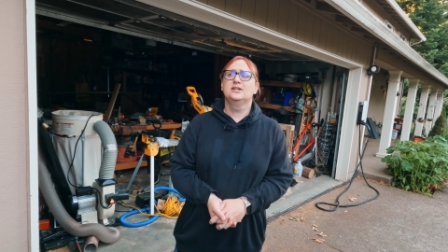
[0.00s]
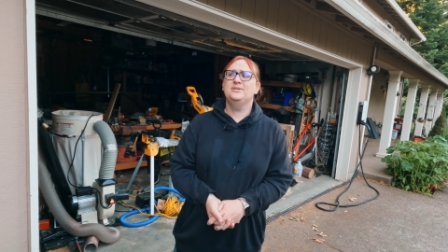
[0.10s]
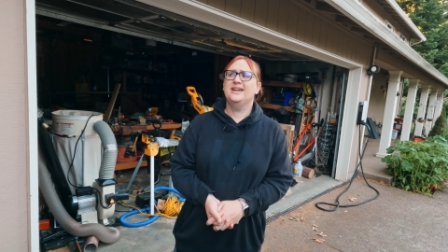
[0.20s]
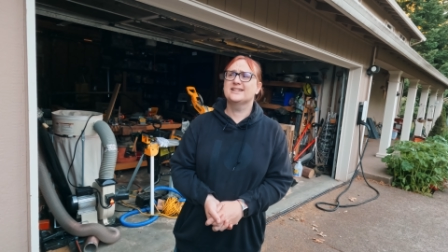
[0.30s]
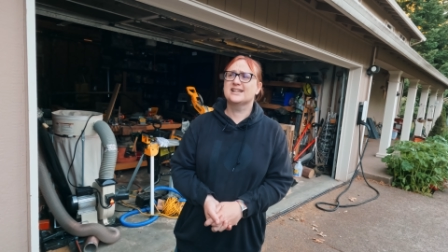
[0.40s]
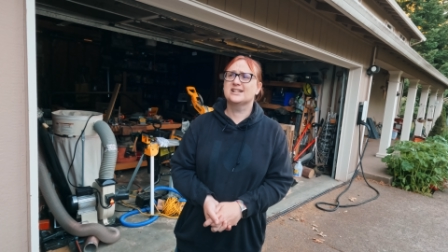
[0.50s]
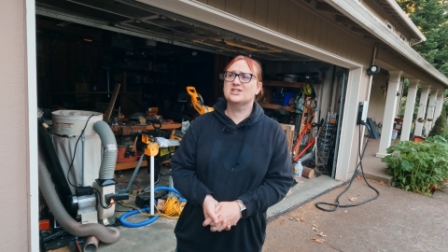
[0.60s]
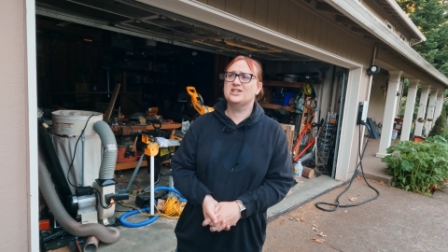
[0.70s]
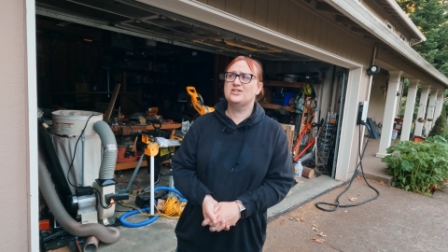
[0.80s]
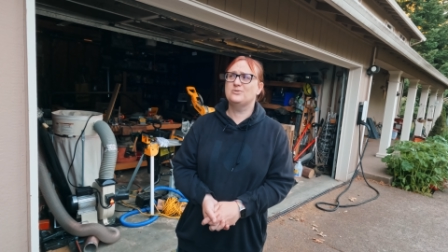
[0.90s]
We had to
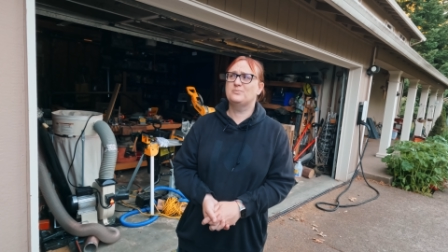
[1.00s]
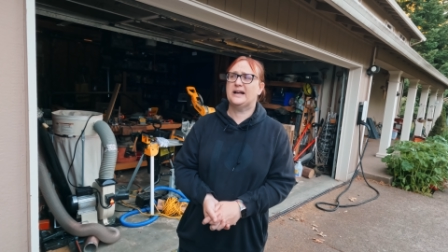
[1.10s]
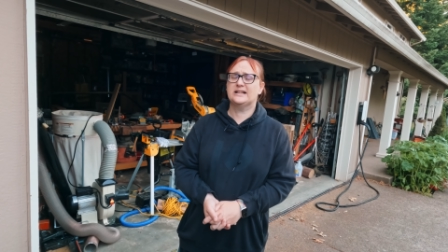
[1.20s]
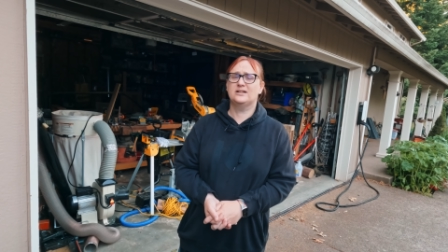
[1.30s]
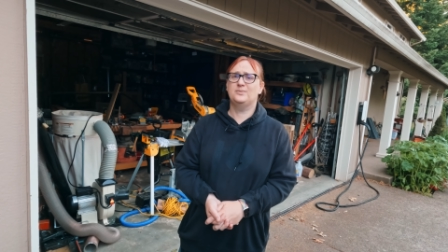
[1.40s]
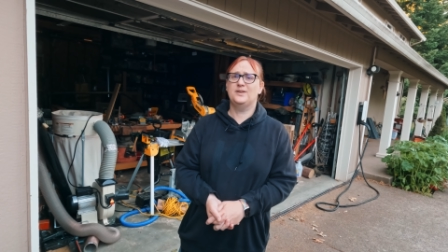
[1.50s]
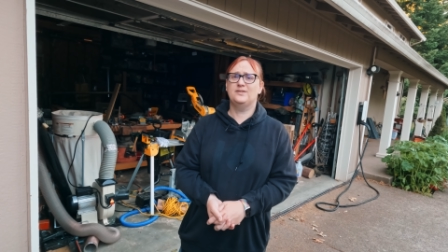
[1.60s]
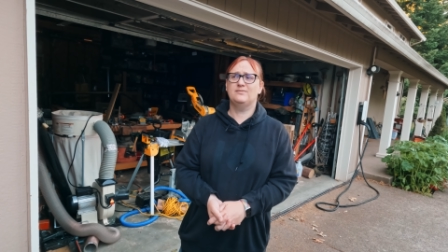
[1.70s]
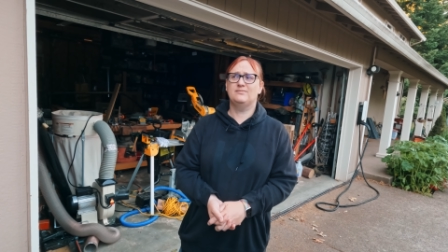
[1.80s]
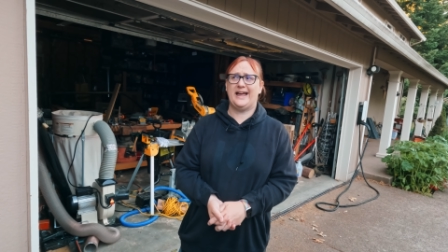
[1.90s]
actually do battle
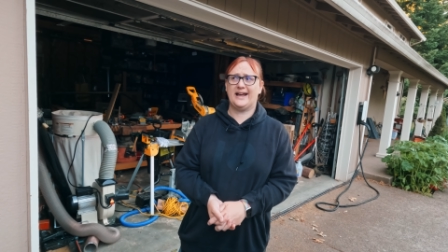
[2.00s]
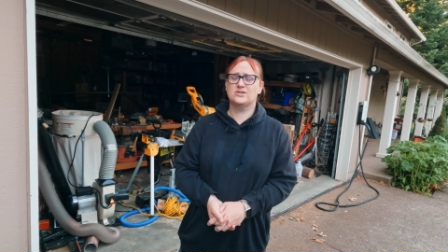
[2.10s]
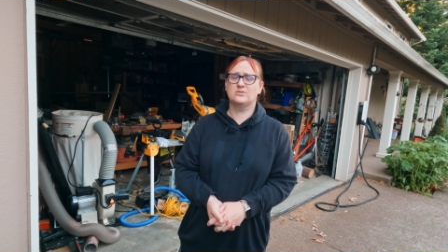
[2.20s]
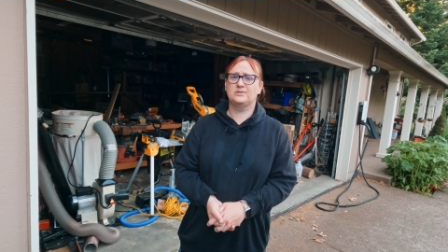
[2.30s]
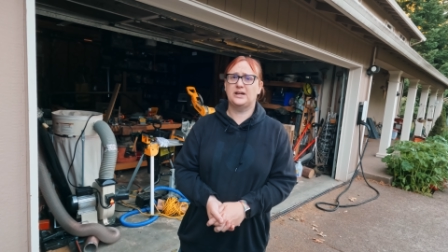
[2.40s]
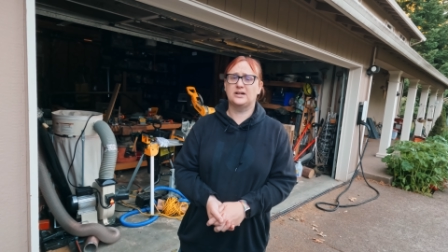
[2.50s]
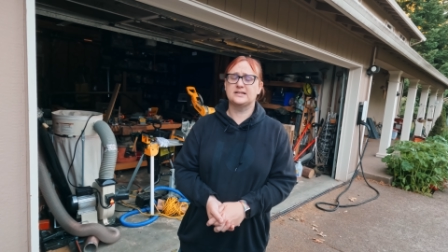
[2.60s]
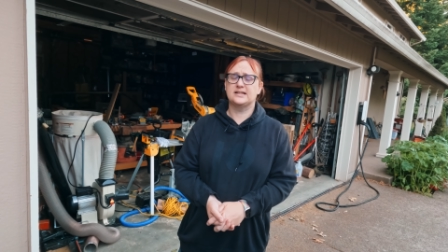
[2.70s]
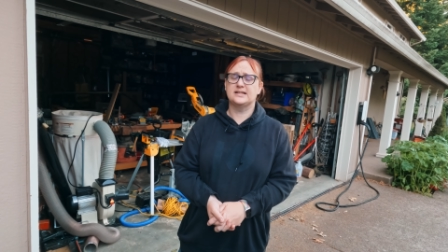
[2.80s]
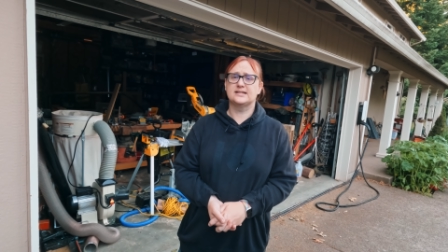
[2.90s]
with actual
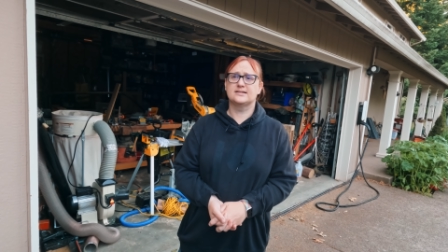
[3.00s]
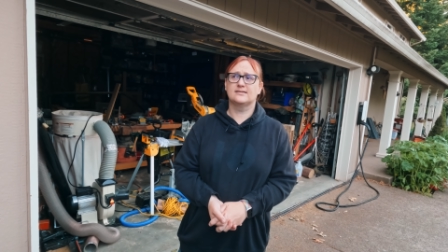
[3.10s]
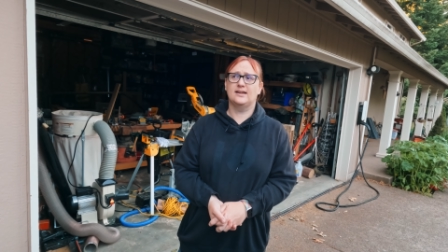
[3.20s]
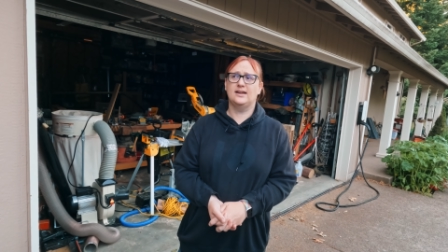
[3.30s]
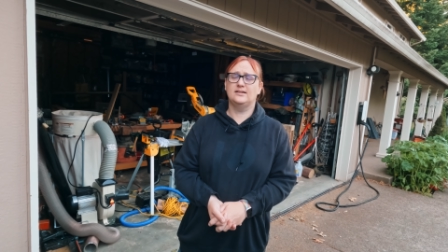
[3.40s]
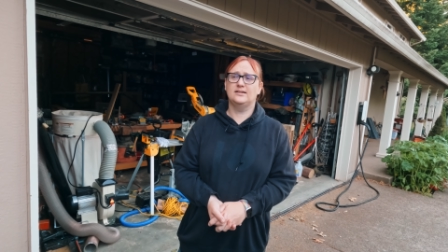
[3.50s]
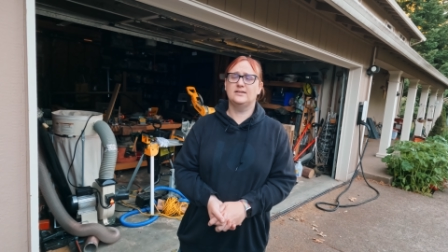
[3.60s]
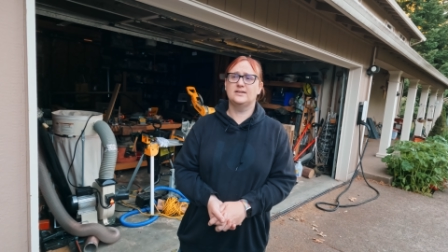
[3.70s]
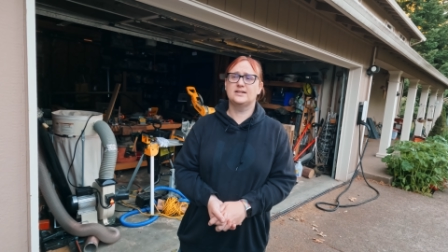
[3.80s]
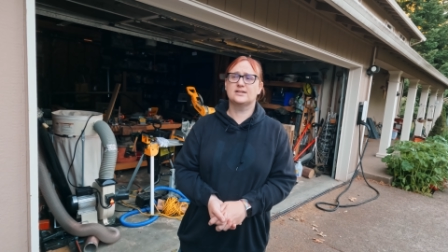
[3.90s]
Nazis in,
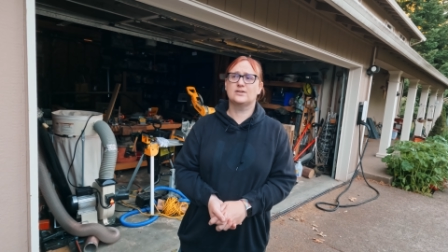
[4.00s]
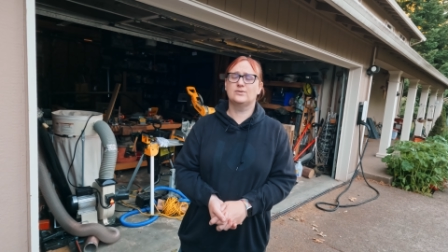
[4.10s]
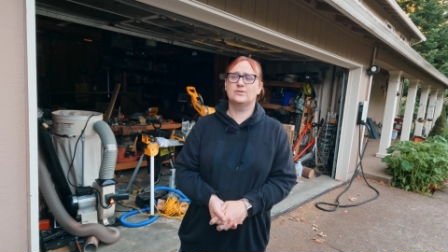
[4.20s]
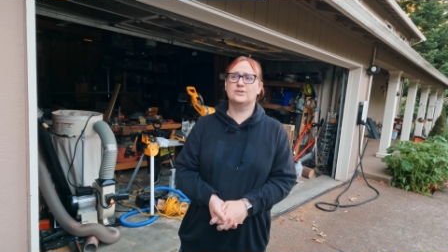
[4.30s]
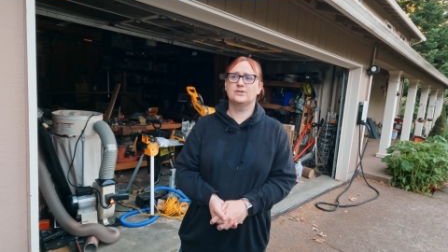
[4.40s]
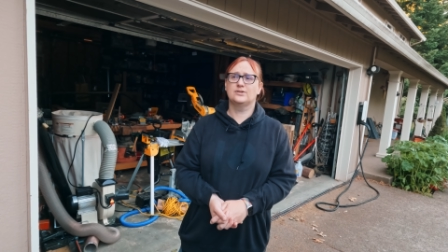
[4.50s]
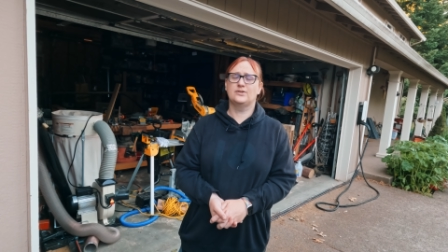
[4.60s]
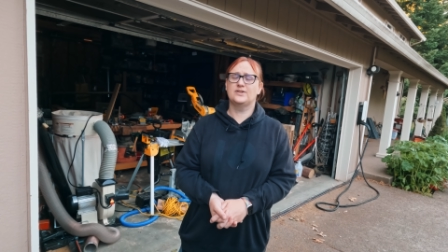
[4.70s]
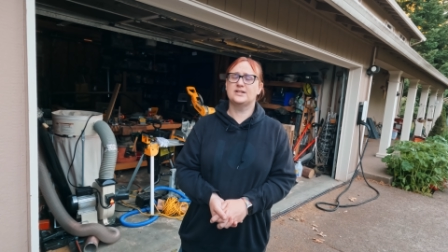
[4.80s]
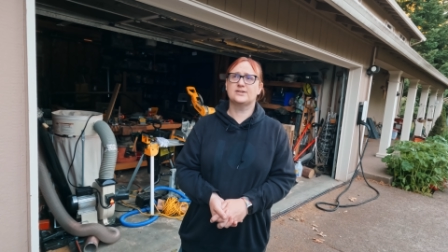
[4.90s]
in the Discord,
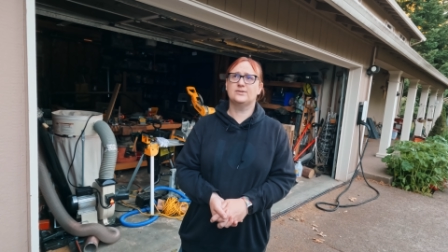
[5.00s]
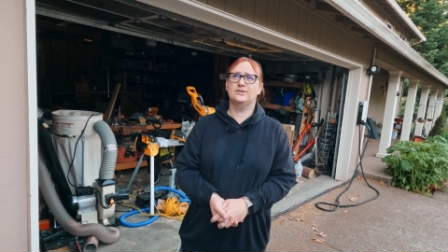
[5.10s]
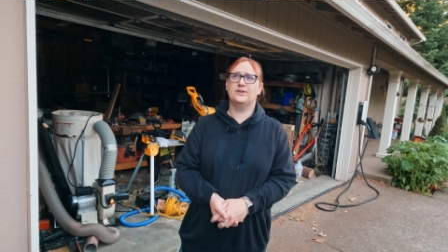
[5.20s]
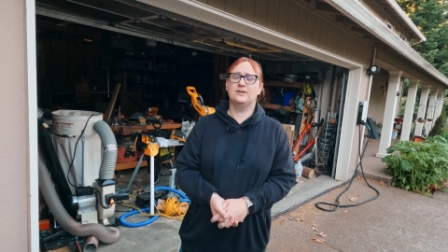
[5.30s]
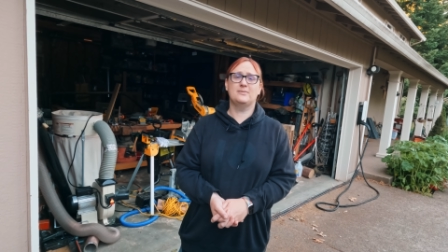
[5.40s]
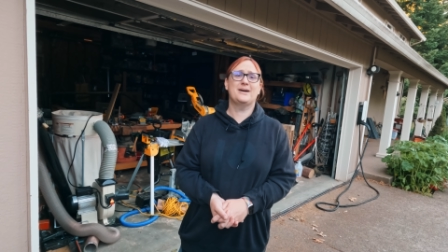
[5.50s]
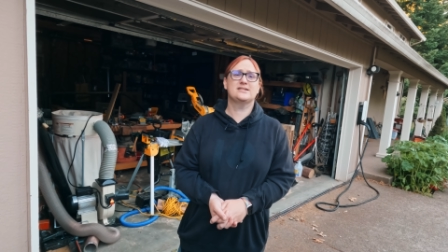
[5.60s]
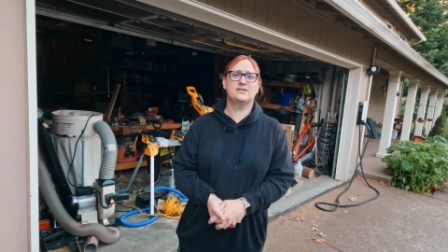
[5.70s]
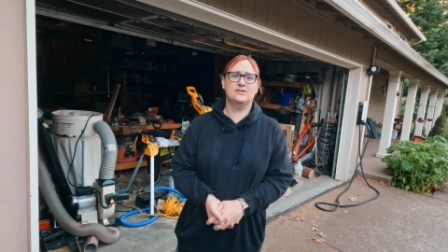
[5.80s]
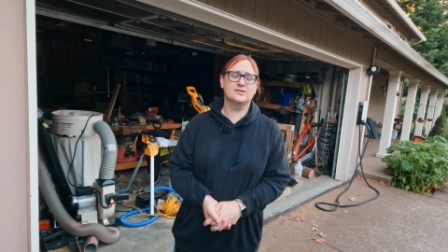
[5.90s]
not the Discord, the, the
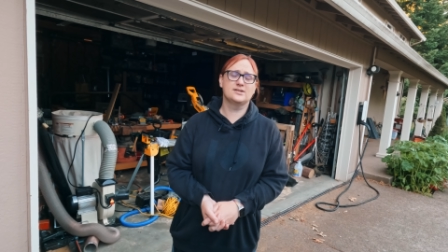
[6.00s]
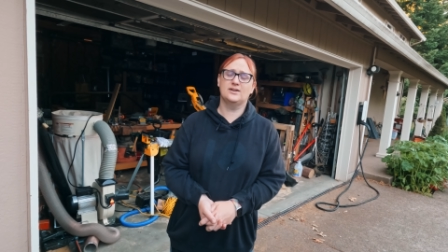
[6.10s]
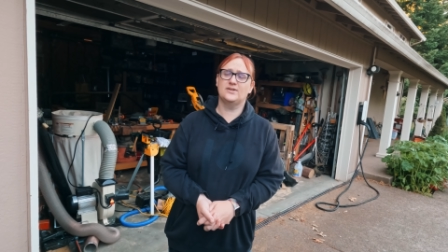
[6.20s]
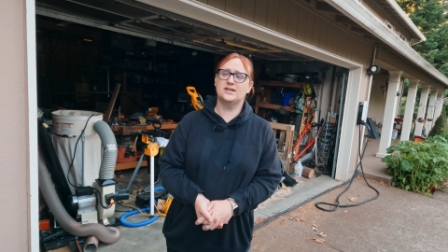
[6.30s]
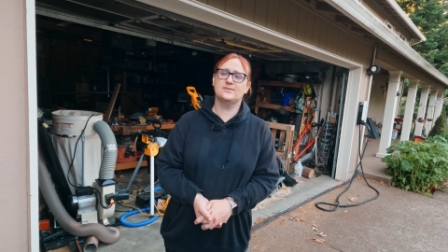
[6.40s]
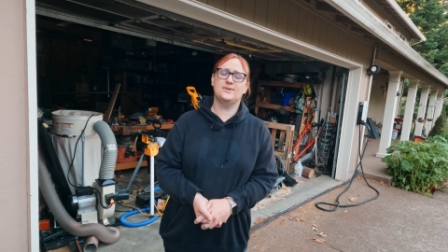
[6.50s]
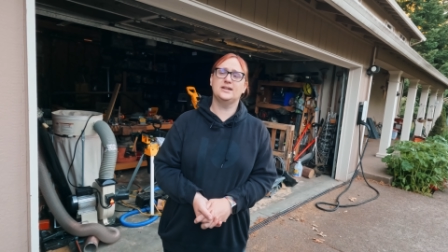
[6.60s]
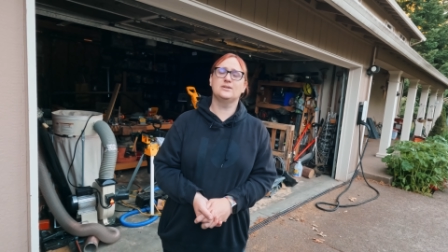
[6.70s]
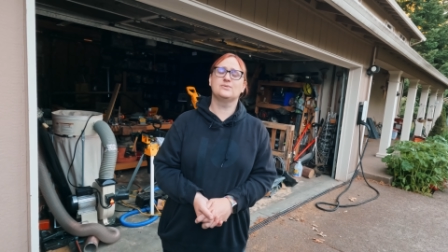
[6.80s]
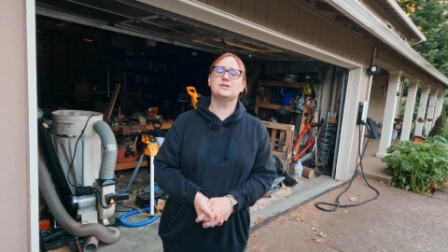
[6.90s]
Mastodon server this
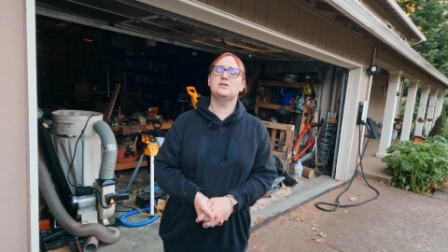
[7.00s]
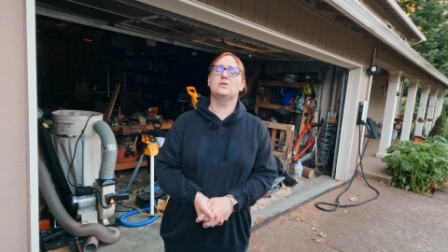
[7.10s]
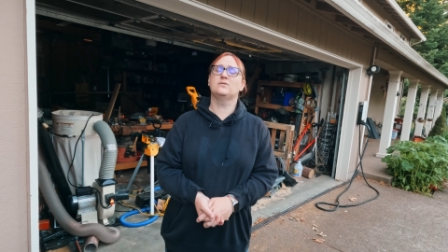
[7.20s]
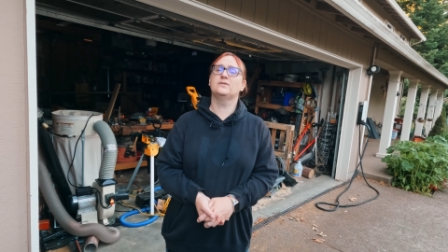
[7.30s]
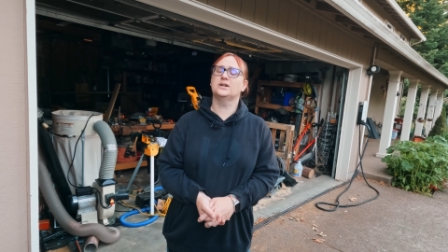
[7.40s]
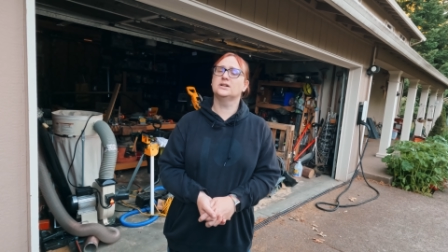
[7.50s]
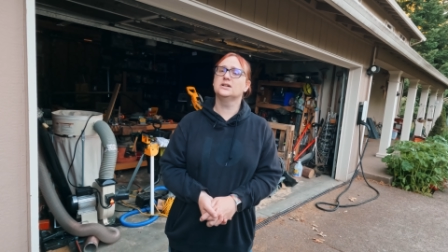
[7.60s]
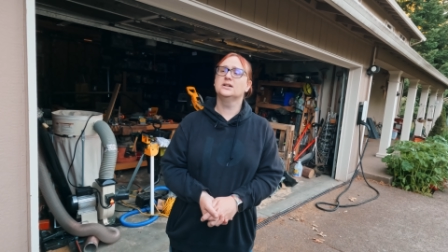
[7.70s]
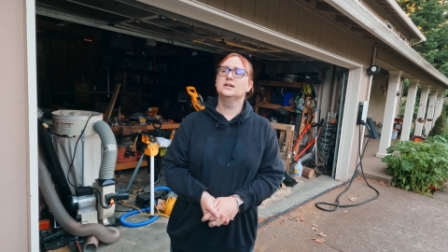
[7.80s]
week, and it was not fun.